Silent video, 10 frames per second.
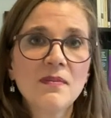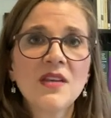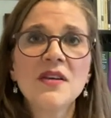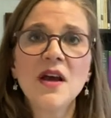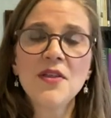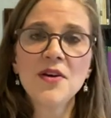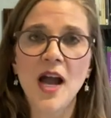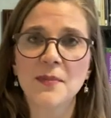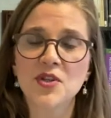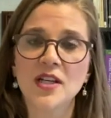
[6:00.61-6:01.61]
the other
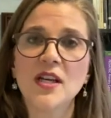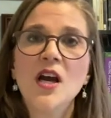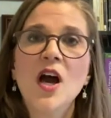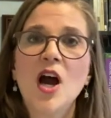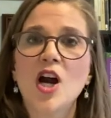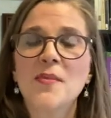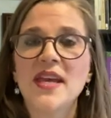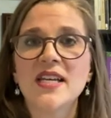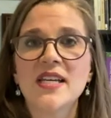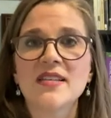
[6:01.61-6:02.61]
option are
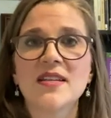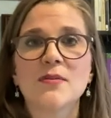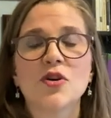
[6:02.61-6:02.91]
magnesium